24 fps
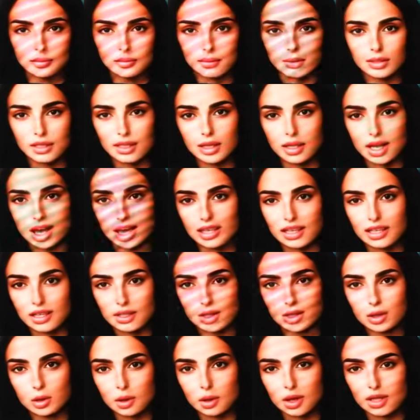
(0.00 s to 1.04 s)
Dubai is a
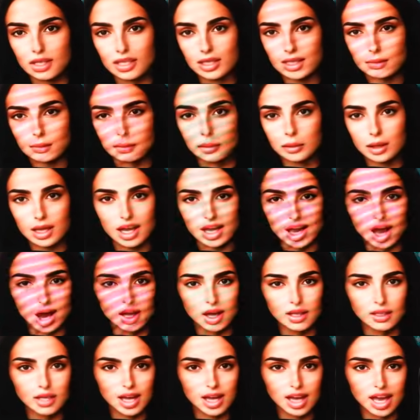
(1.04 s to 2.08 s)
global city. We
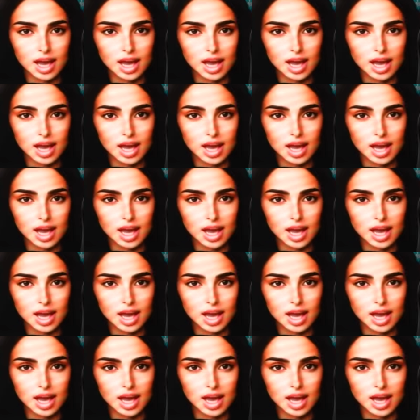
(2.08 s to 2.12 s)
have,